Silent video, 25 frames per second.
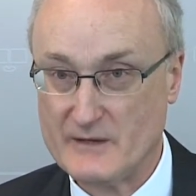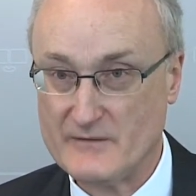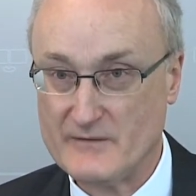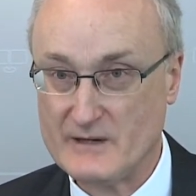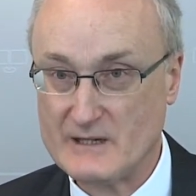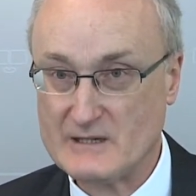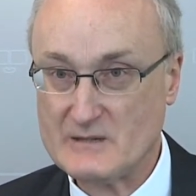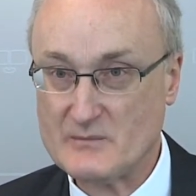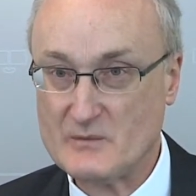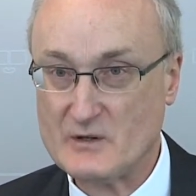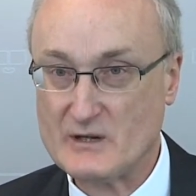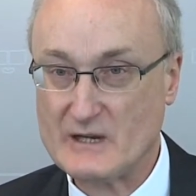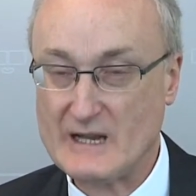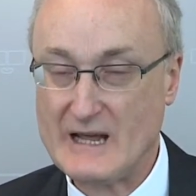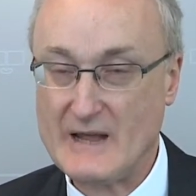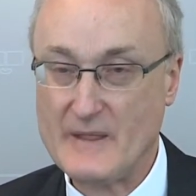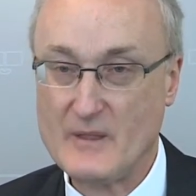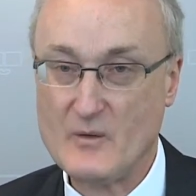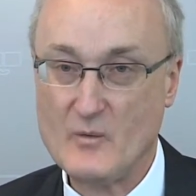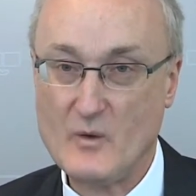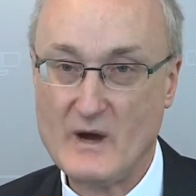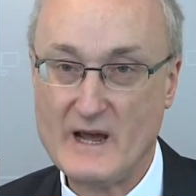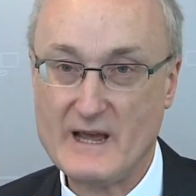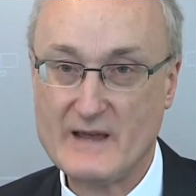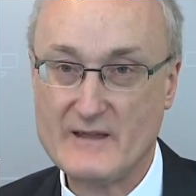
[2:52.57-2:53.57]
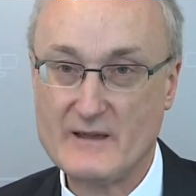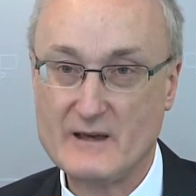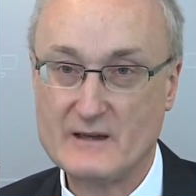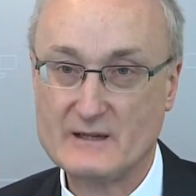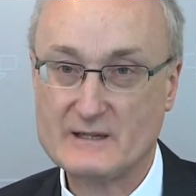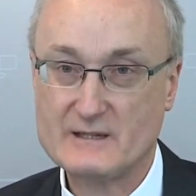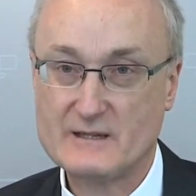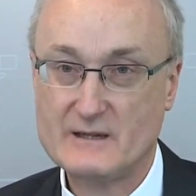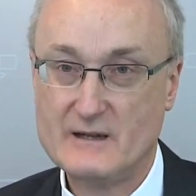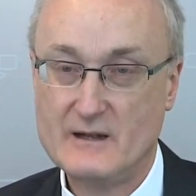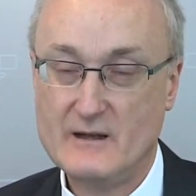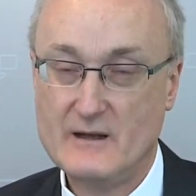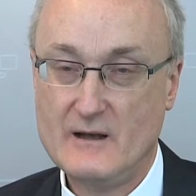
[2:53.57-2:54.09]
investment and the way
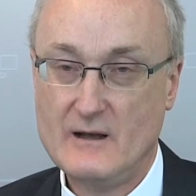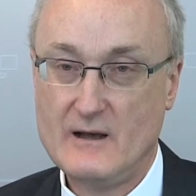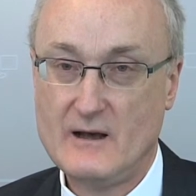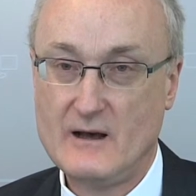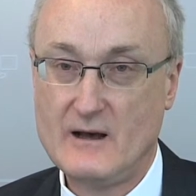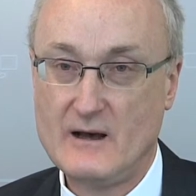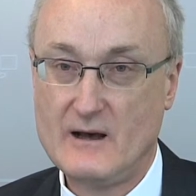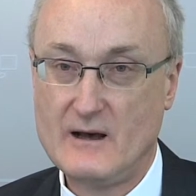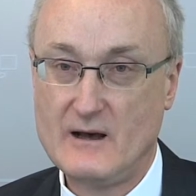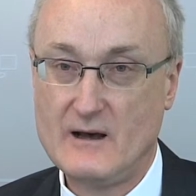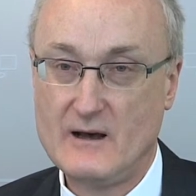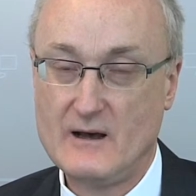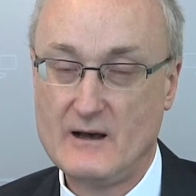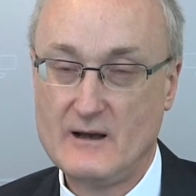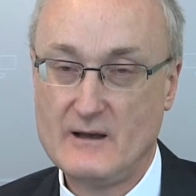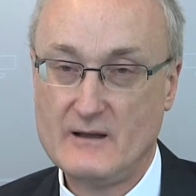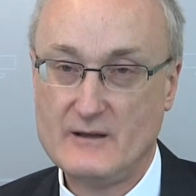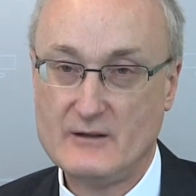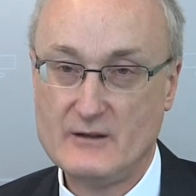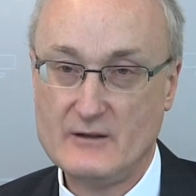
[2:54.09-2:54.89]
that uh,